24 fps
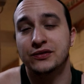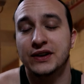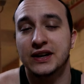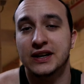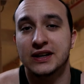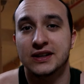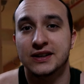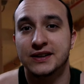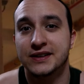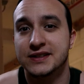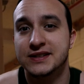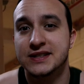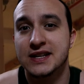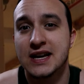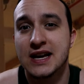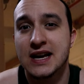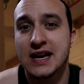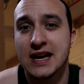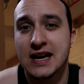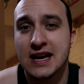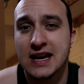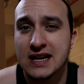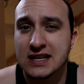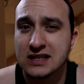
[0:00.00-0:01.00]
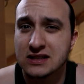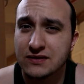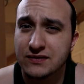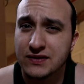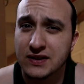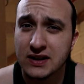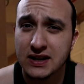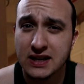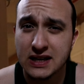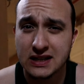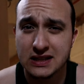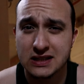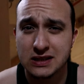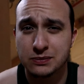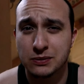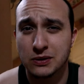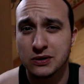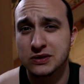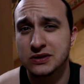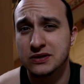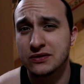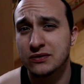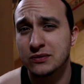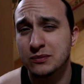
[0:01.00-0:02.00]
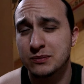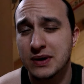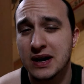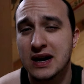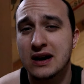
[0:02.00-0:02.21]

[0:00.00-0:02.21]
fingers is a very explosive and